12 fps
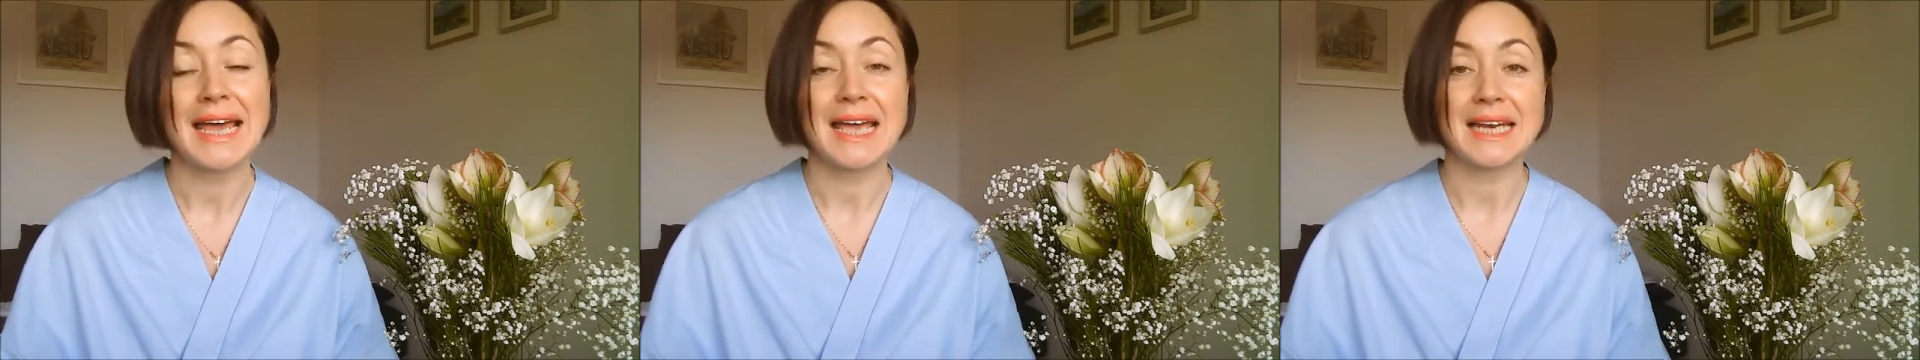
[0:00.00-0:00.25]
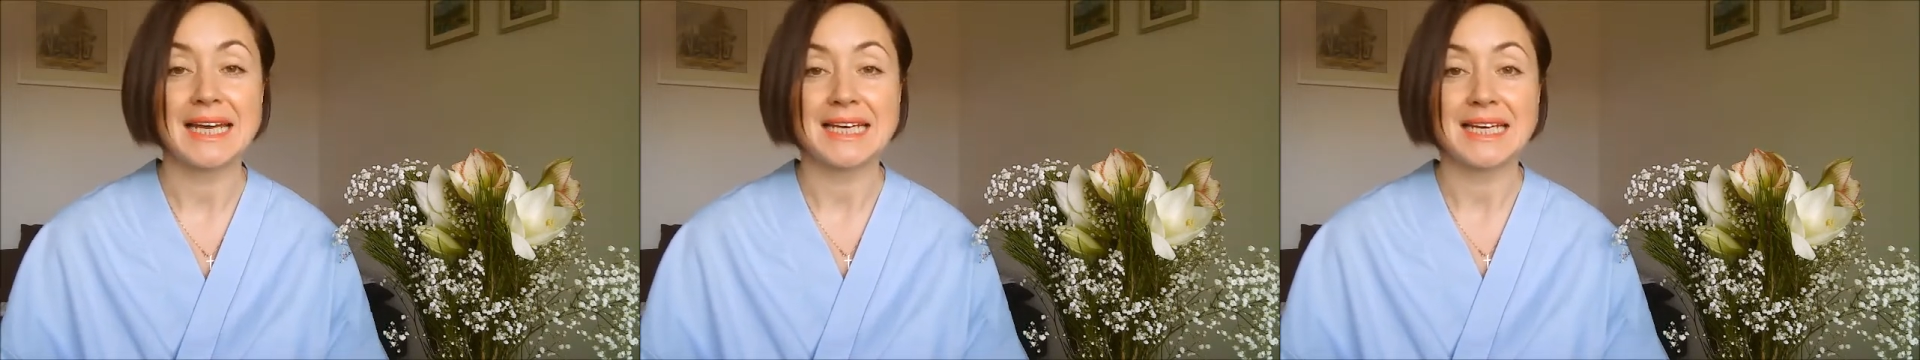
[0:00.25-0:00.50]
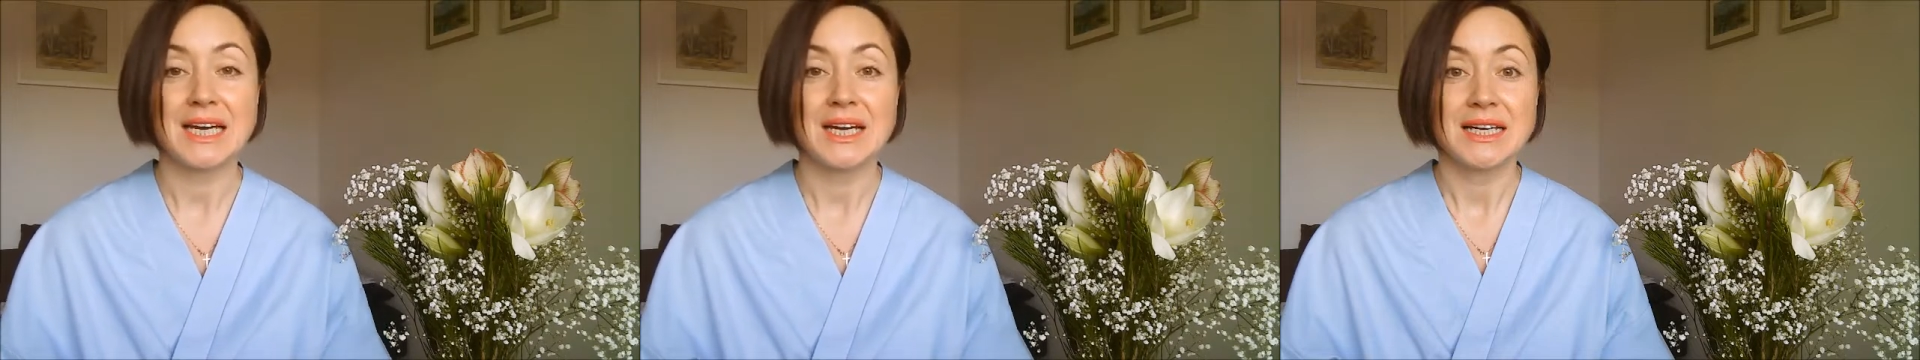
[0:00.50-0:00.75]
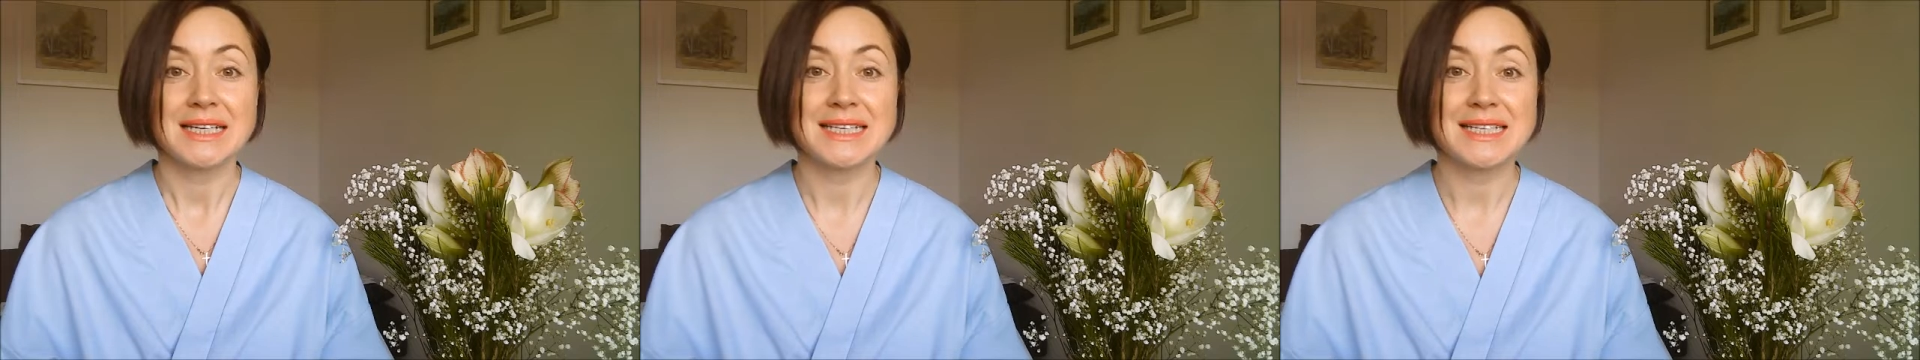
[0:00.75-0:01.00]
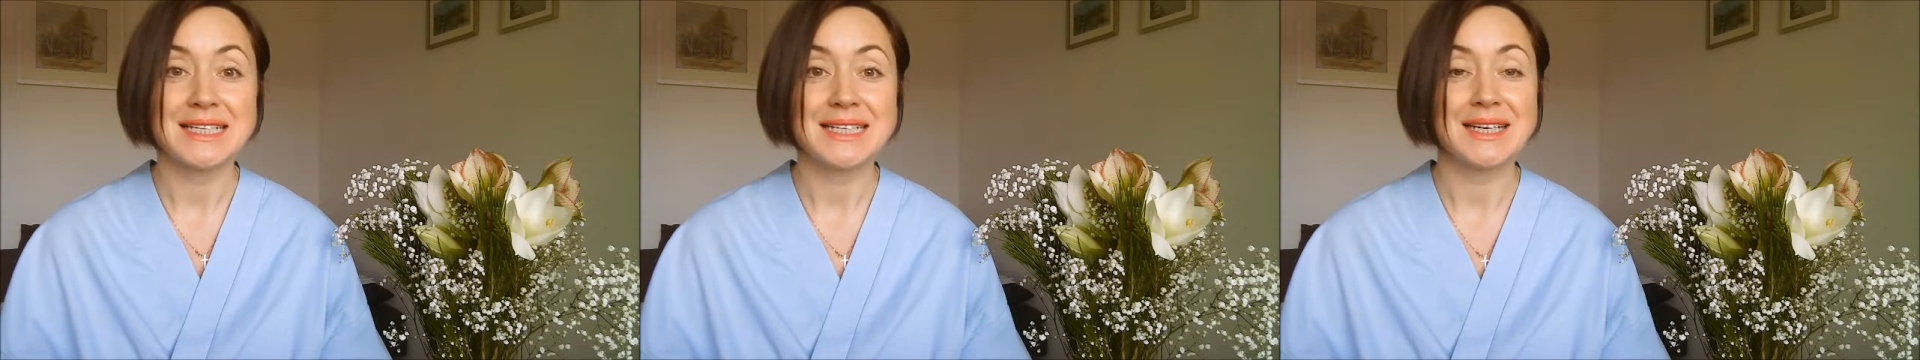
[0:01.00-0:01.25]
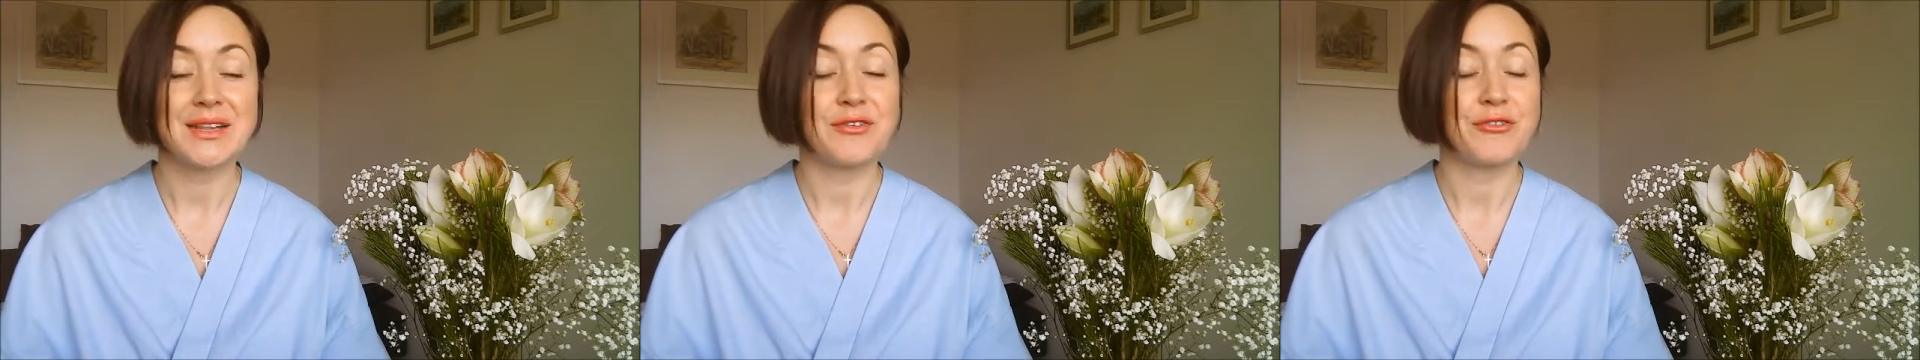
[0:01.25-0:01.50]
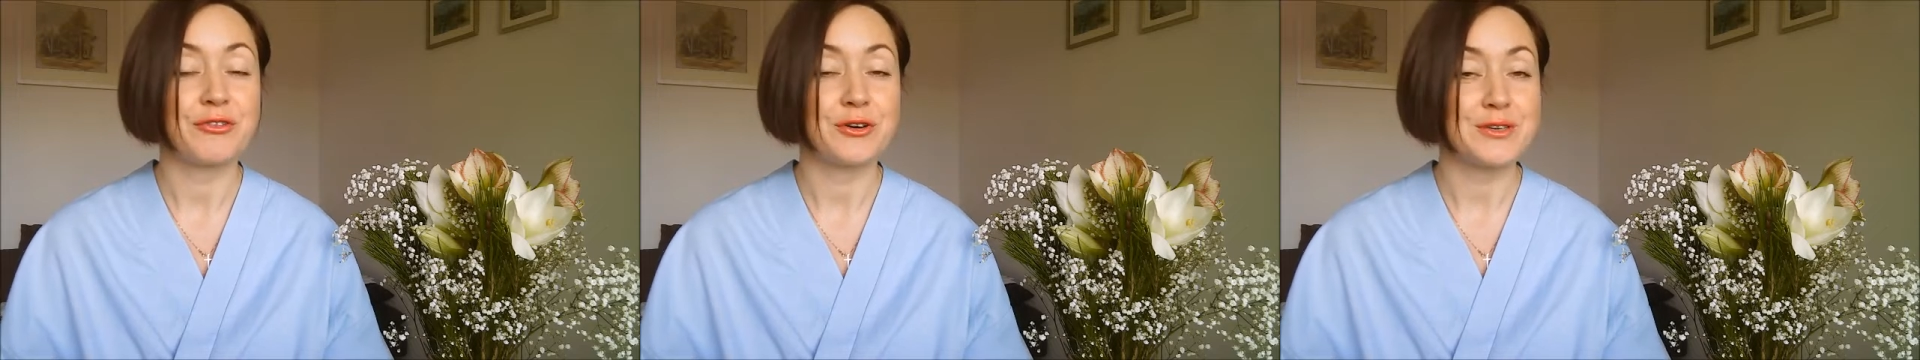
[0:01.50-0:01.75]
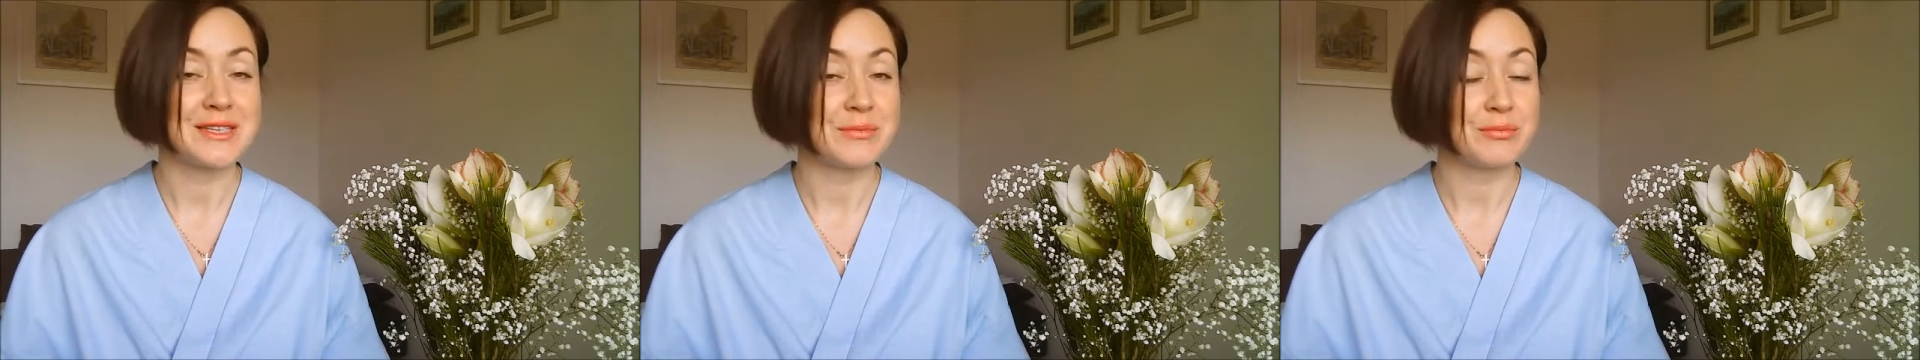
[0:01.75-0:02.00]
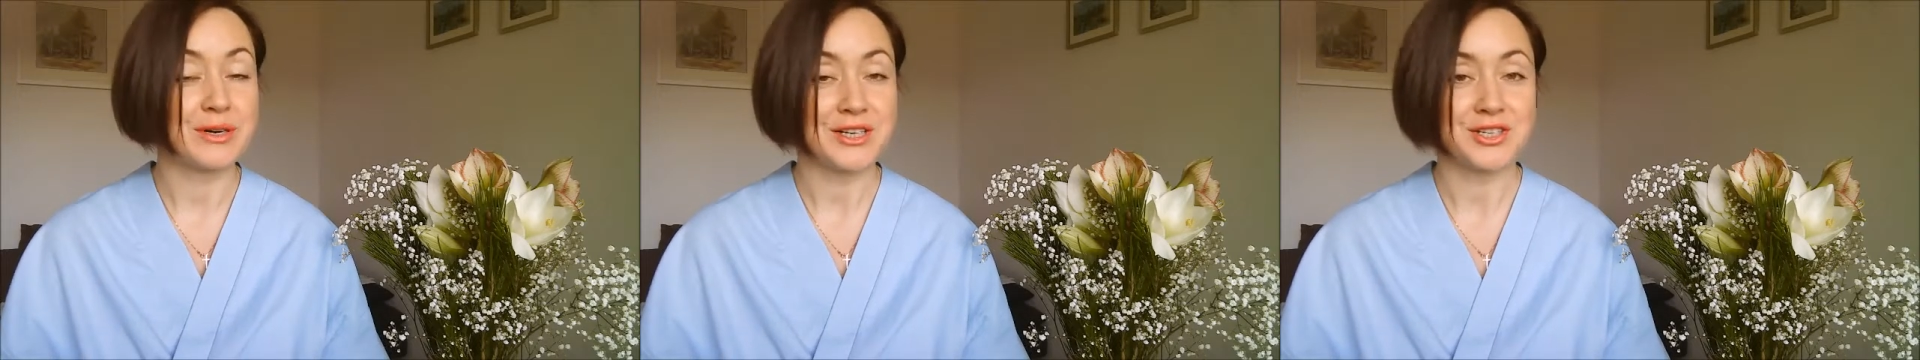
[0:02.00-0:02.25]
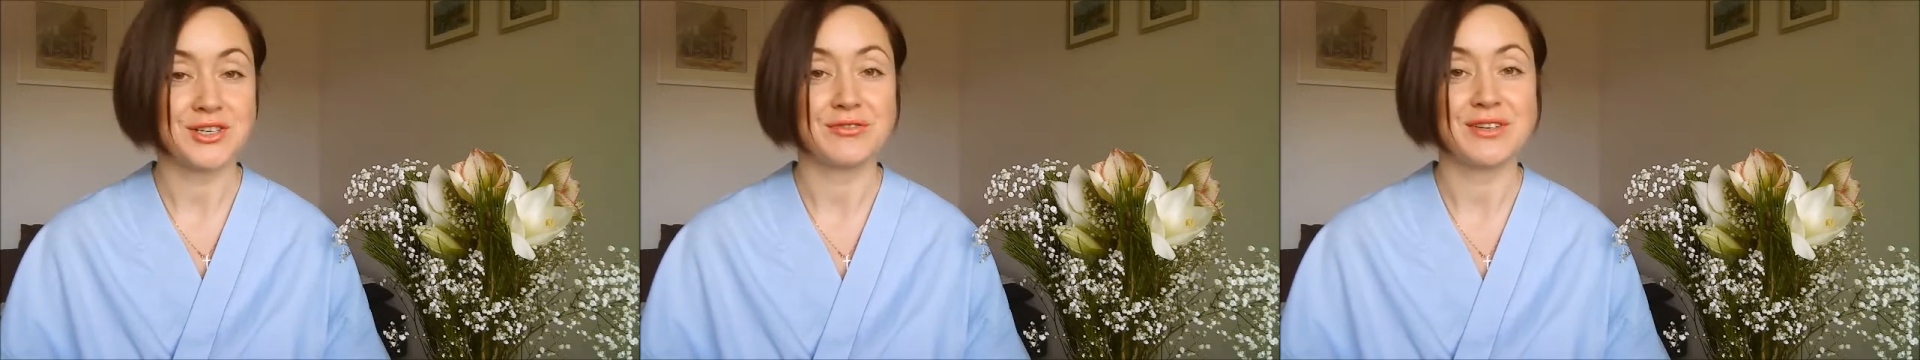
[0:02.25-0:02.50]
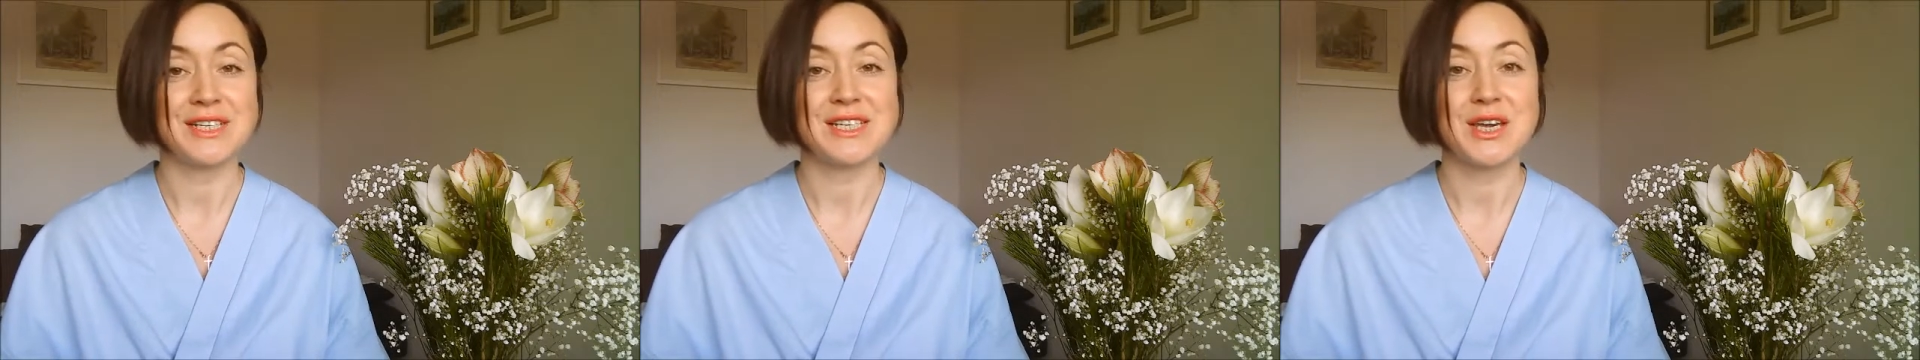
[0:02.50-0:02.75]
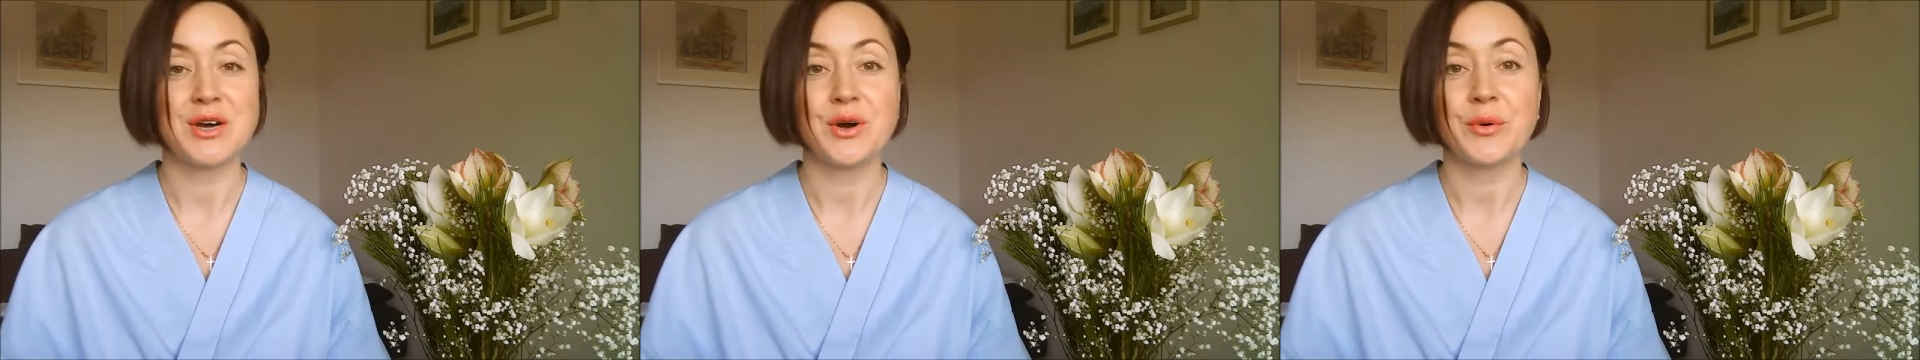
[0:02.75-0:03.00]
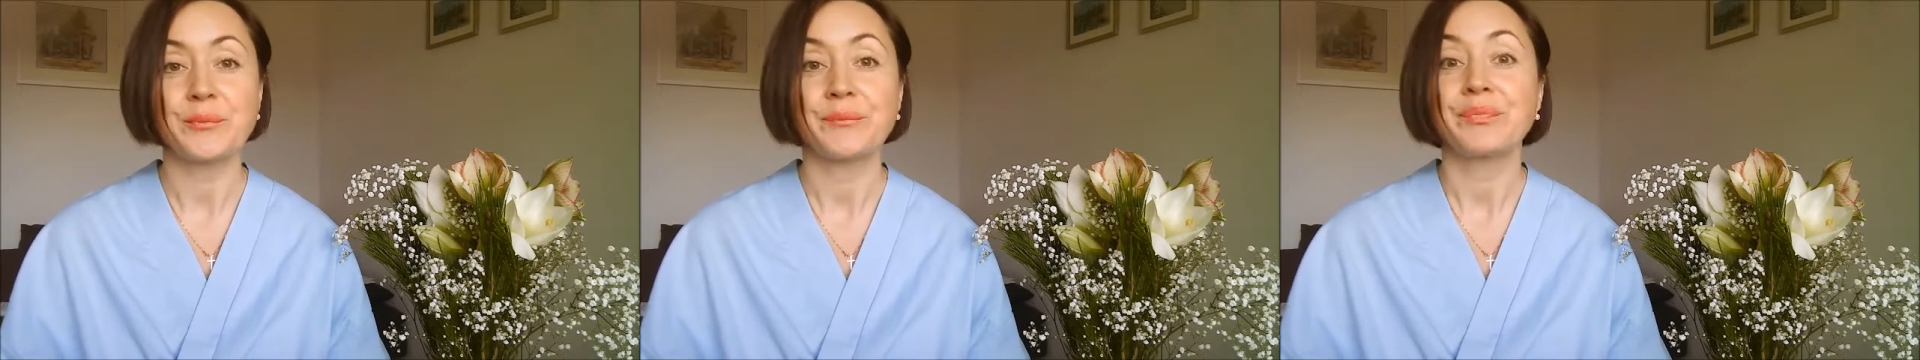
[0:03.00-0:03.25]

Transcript: and I did the first impression video